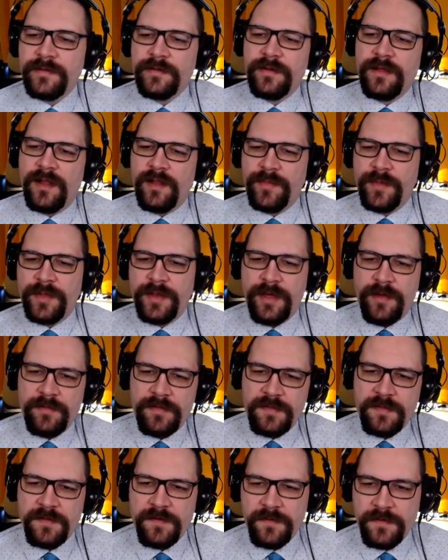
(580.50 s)
Alma
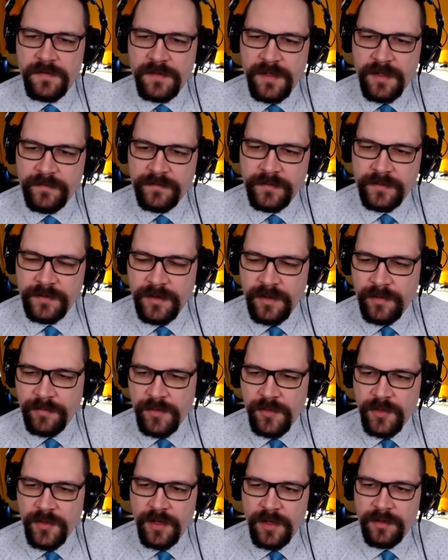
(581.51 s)
announces herself on the
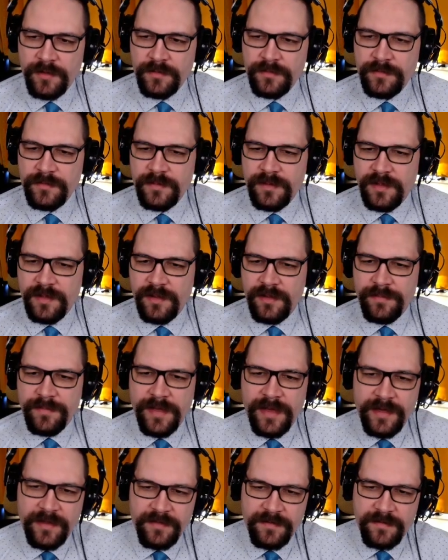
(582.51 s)
open channel. We'll
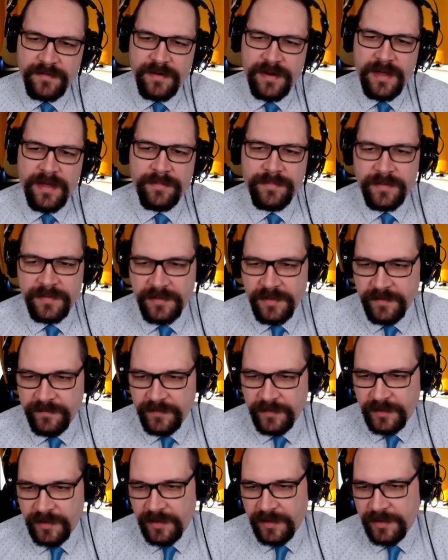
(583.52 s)
make scrap as of
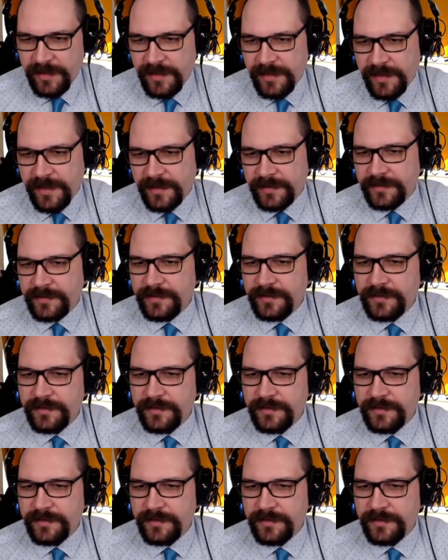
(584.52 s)
your kids yet.